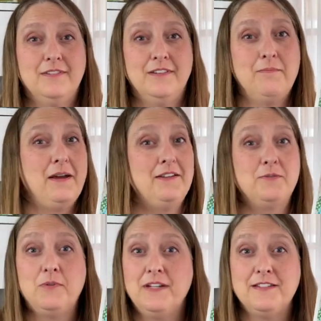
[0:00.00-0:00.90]
I might
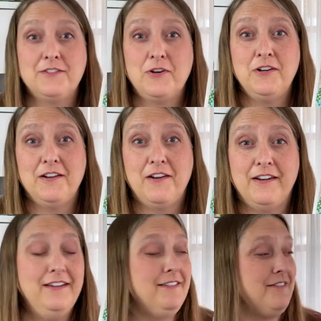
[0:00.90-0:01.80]
as well get started
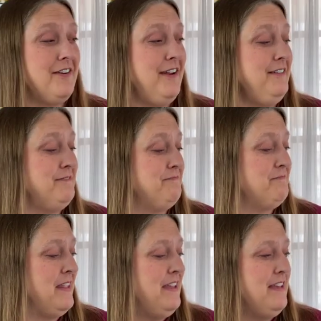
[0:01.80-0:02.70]
on it, right?
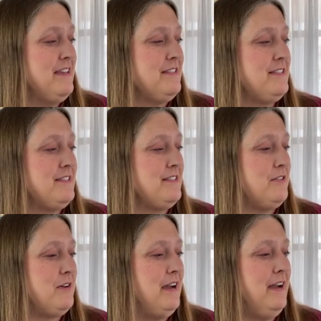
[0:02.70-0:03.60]

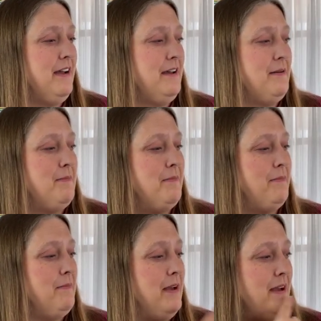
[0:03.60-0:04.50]
So
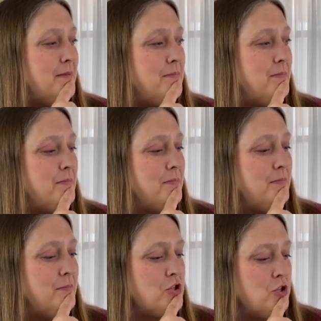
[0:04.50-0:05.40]
I'm
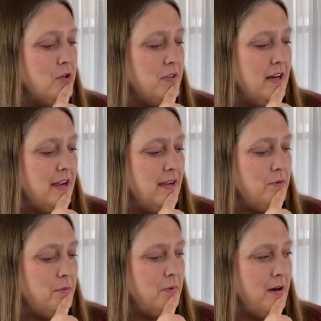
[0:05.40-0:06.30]
sure that I
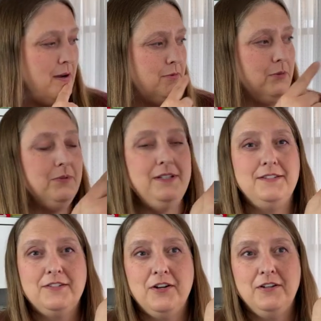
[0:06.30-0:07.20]
will probably
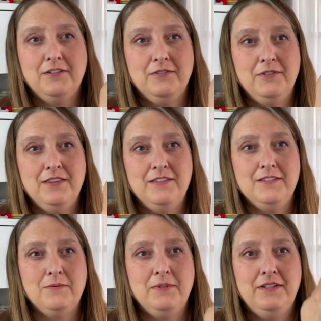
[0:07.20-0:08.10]
start with
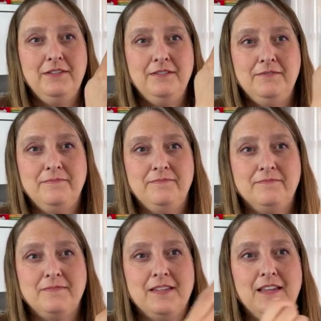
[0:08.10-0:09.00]
this one,
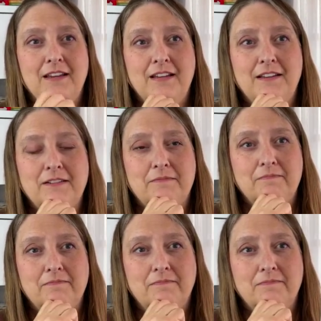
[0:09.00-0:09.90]

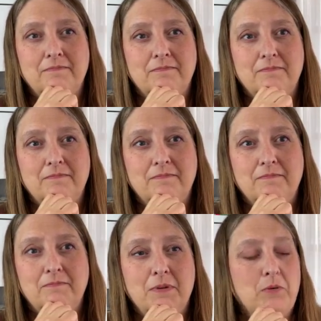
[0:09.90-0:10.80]

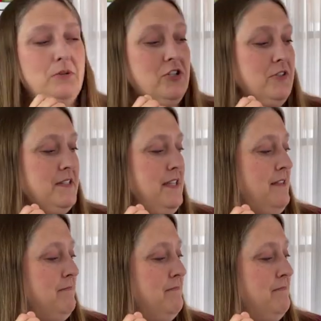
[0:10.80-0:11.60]
but we shall see.